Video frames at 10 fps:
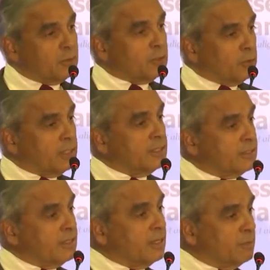way to
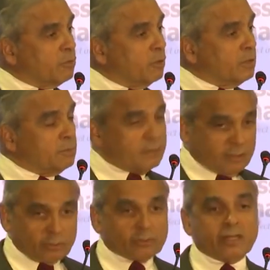understand a problem
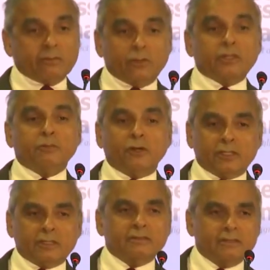is to write a book
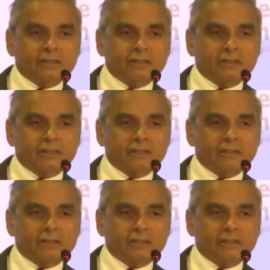about it.